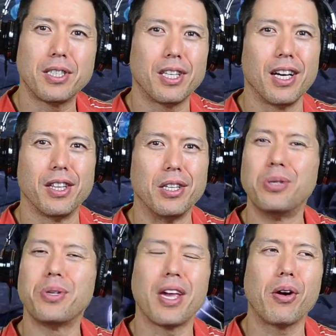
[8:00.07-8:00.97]
The
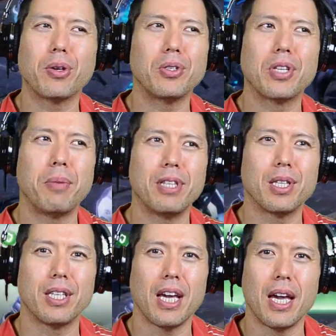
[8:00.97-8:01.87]
new characters coming to
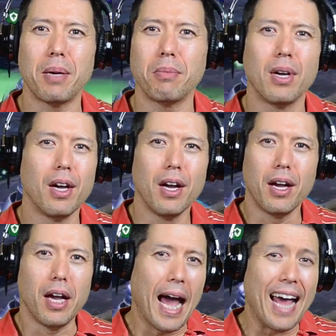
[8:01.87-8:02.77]
the game
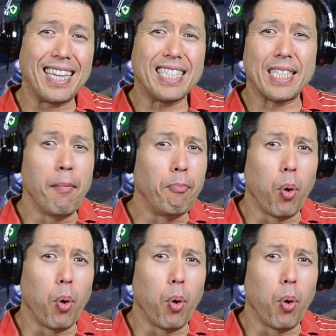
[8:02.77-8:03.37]
at some